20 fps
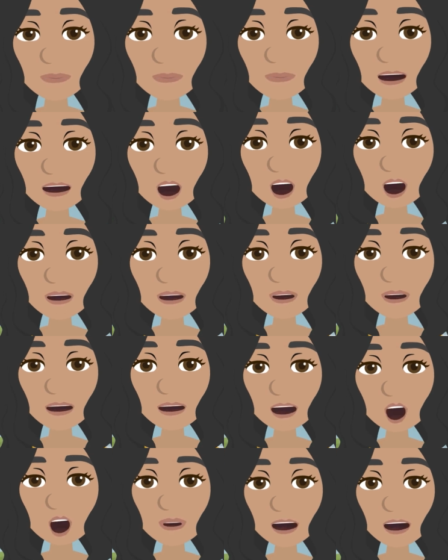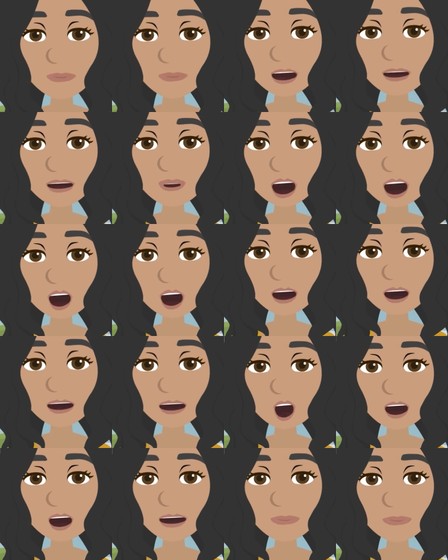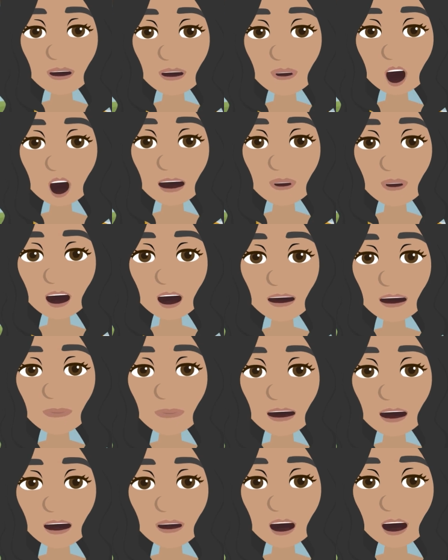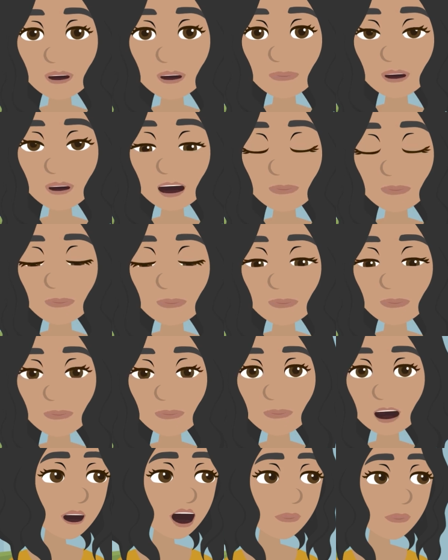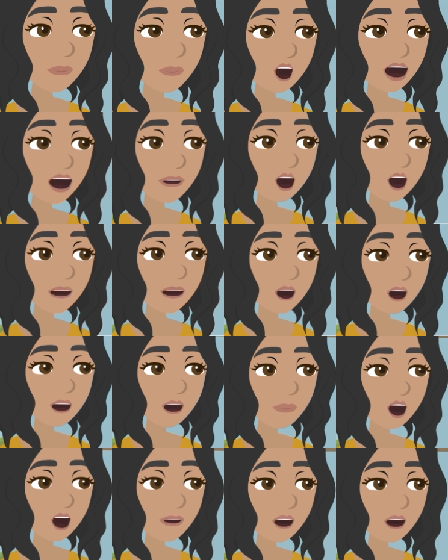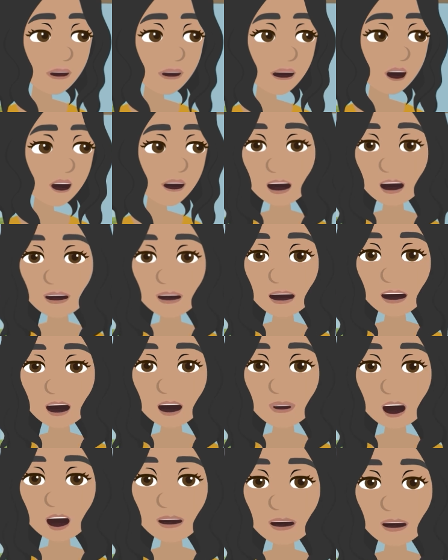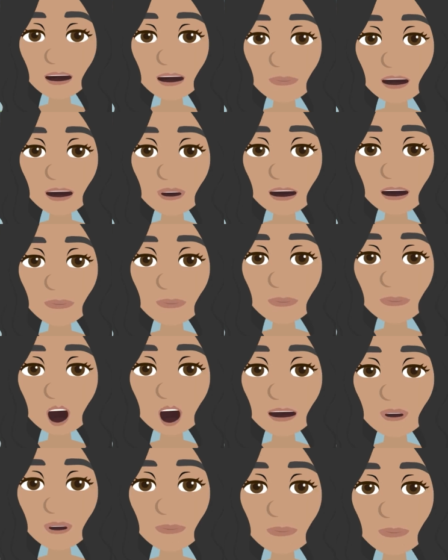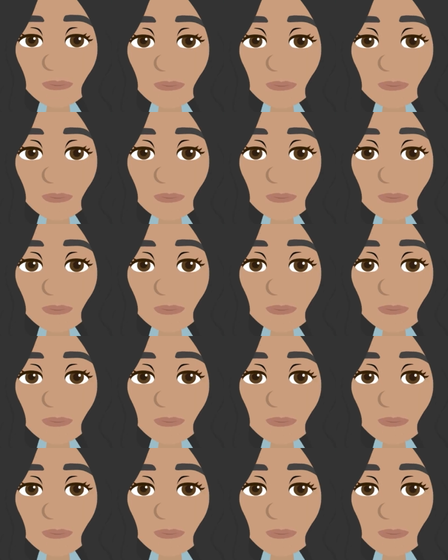In case of emergencies during the day, including connectivity issues, make sure you have the department email and contact number to hand.